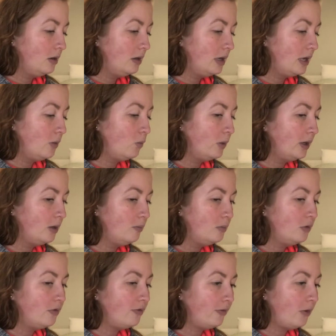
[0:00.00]
it will
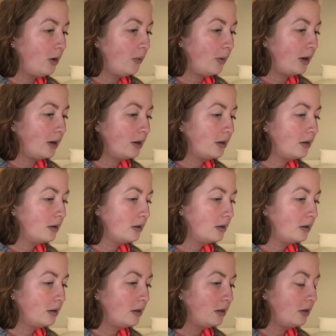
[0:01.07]
move forward.
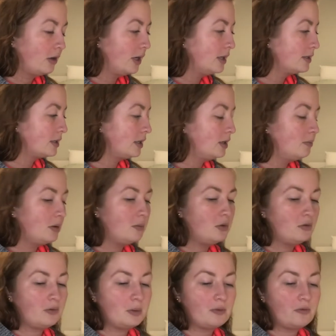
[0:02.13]
There is going to be
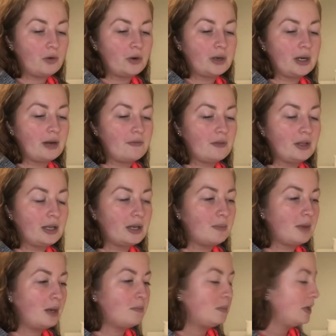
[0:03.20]
movement forward, and I feel like it
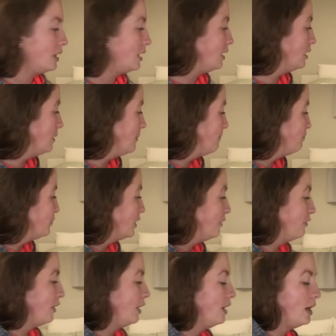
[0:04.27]
might be
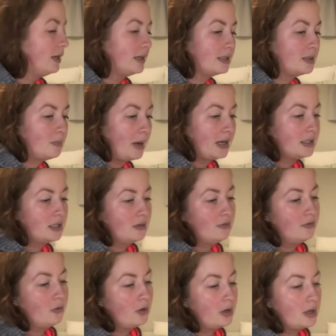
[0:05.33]
very unexpected
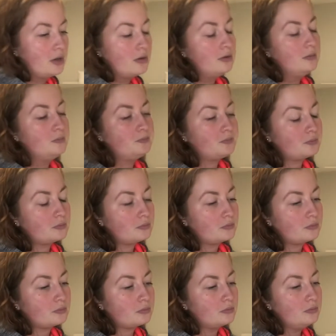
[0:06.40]
for you
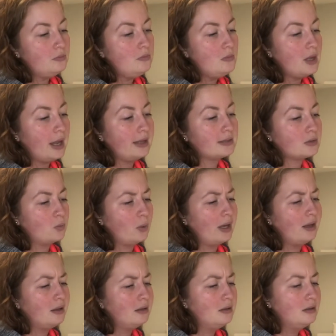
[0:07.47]
as
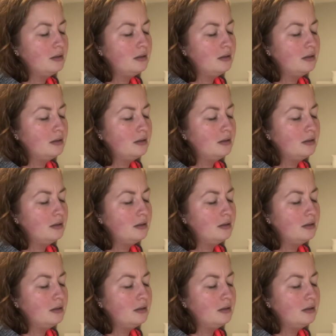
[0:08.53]
well